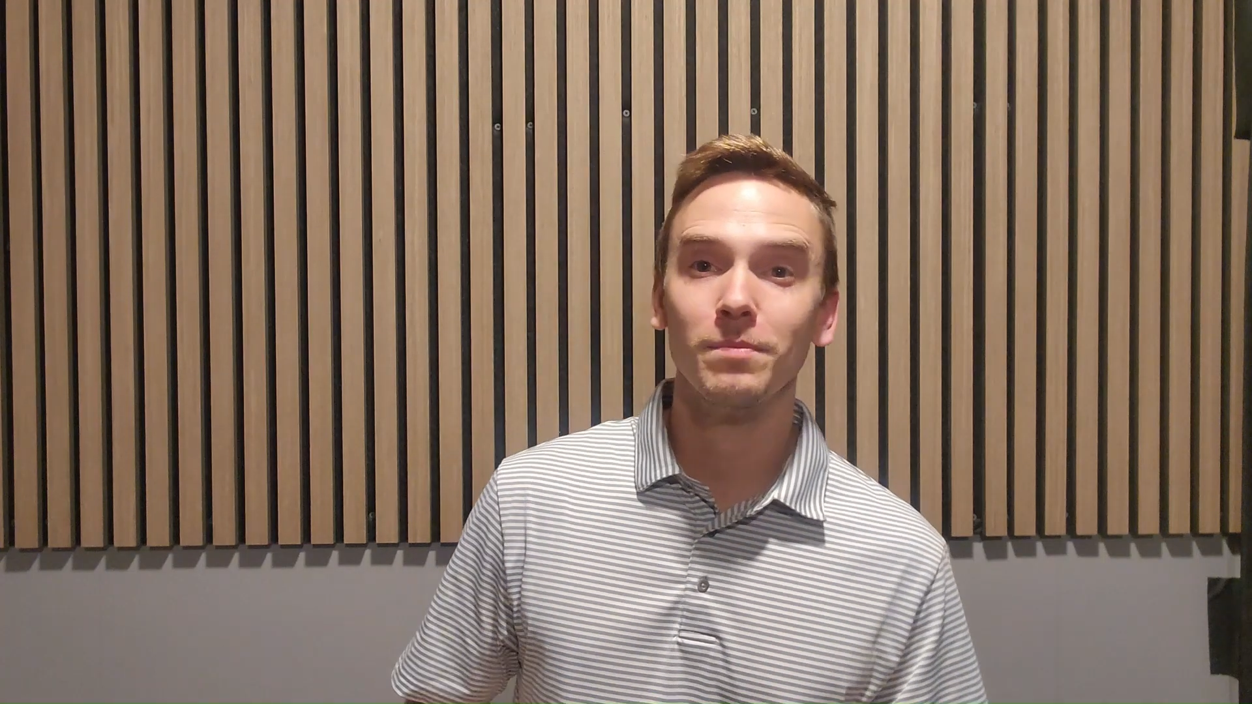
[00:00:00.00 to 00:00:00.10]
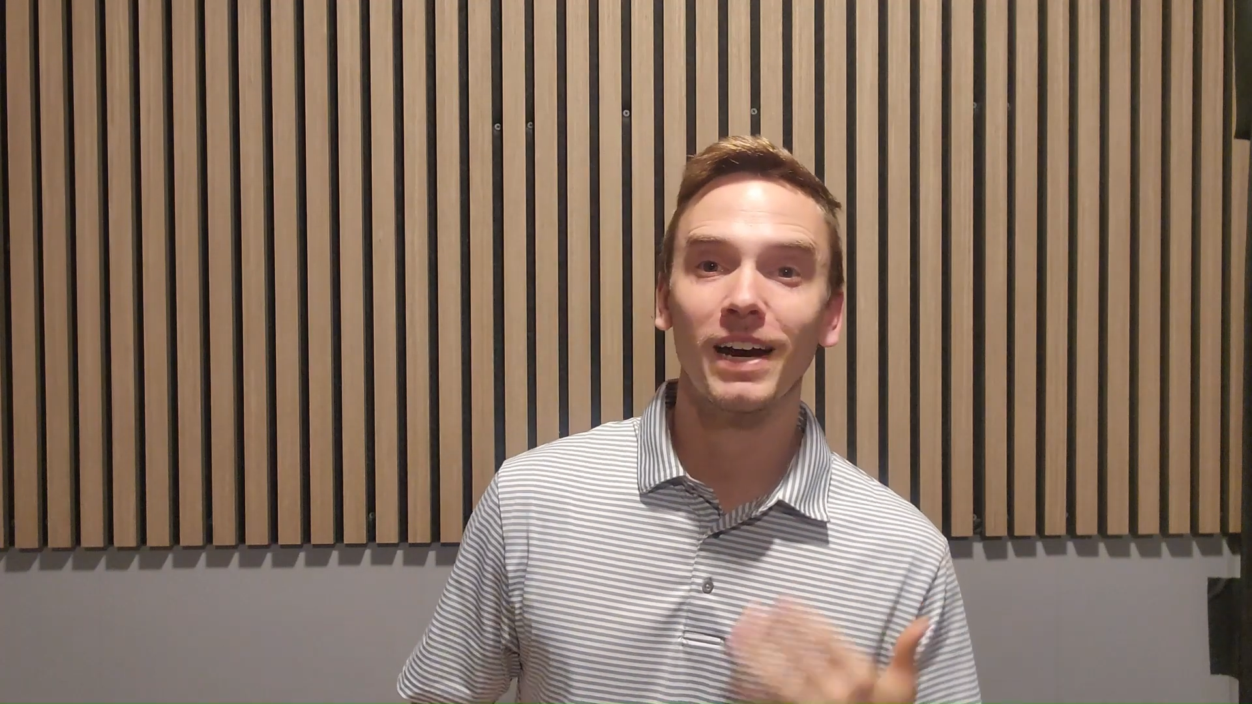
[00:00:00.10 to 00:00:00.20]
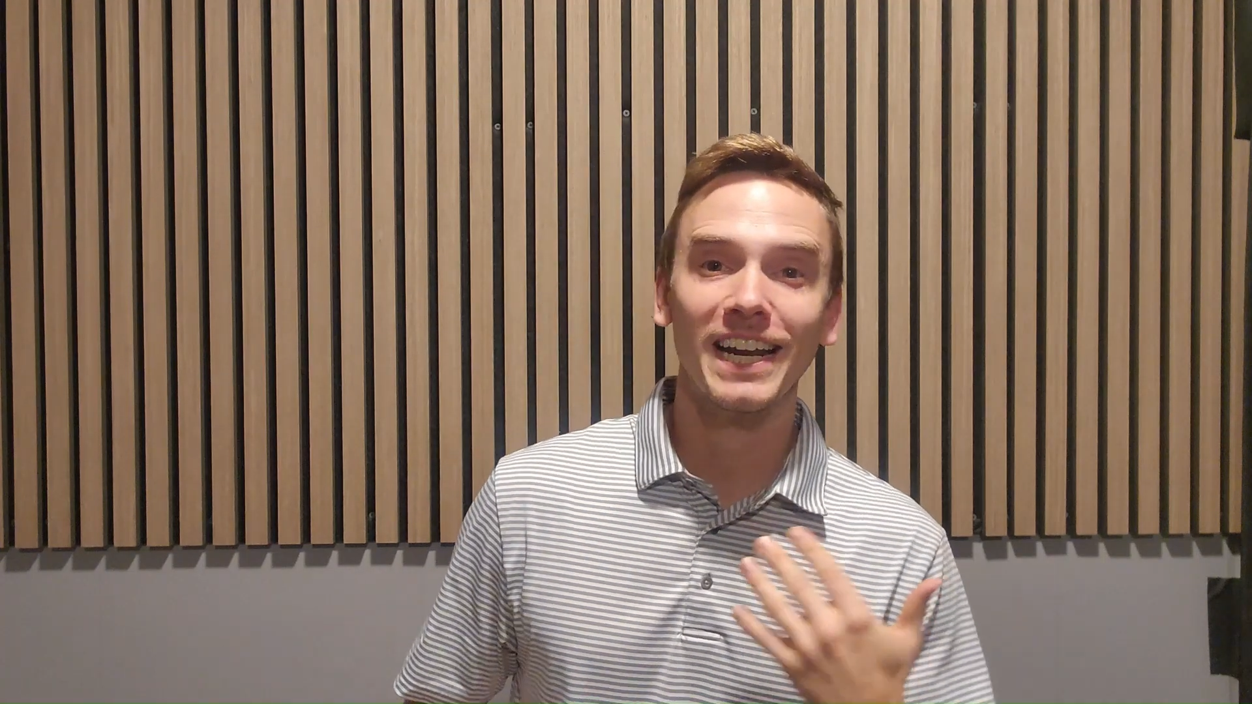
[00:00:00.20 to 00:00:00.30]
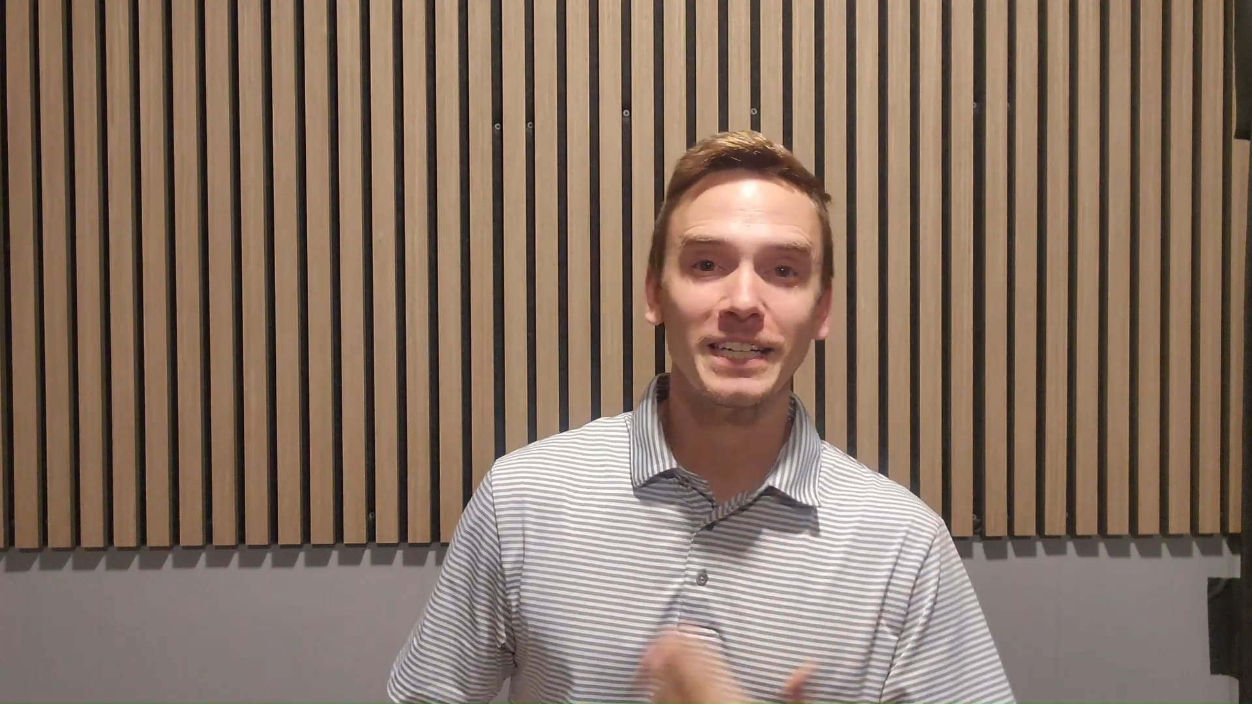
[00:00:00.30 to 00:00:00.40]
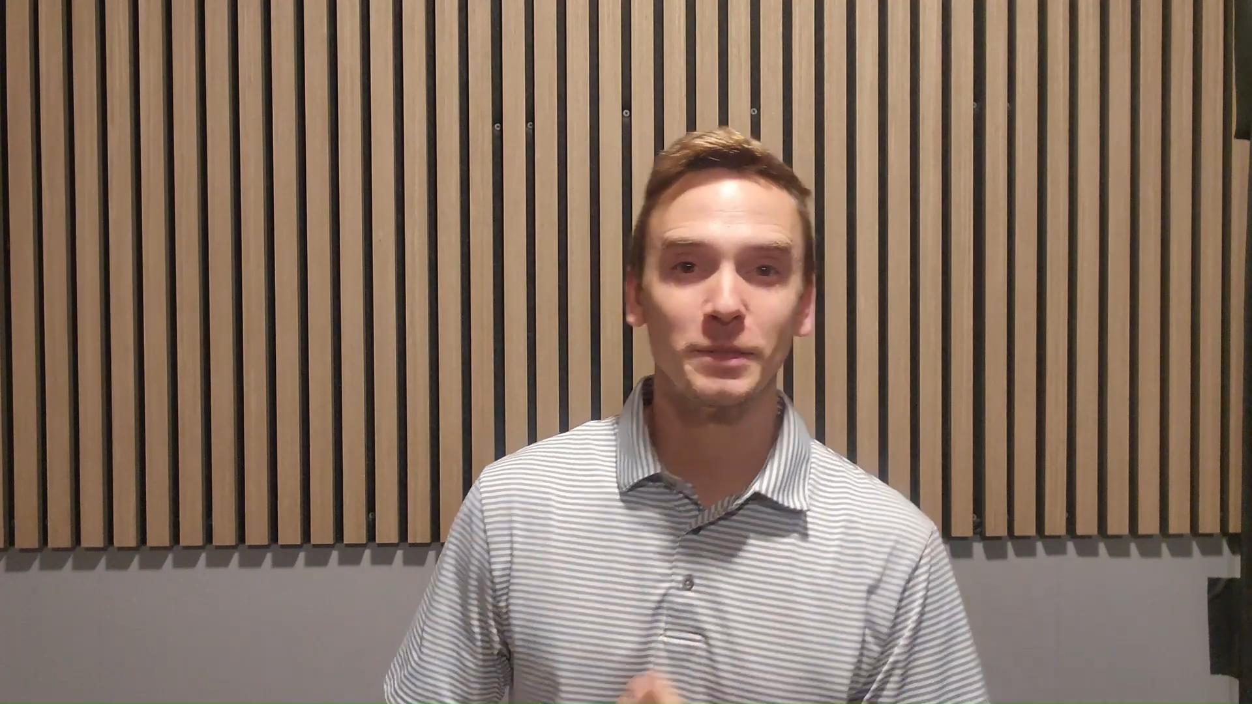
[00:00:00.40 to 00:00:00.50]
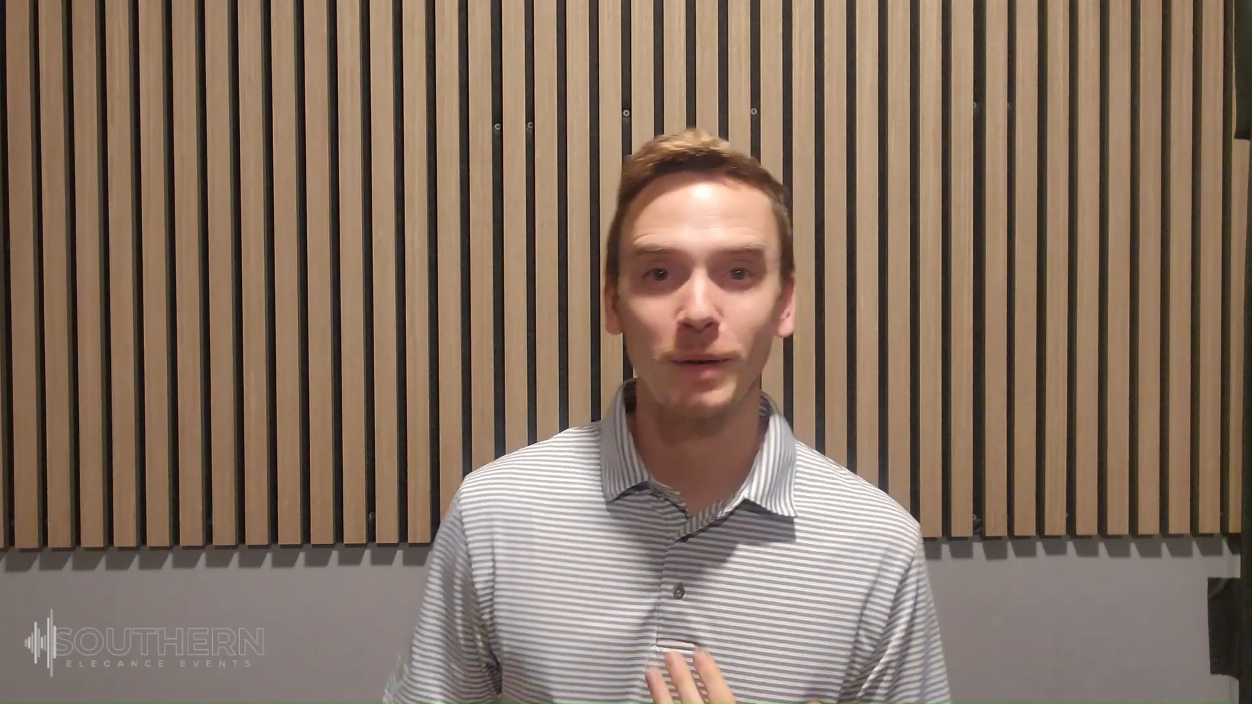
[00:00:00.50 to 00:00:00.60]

My name is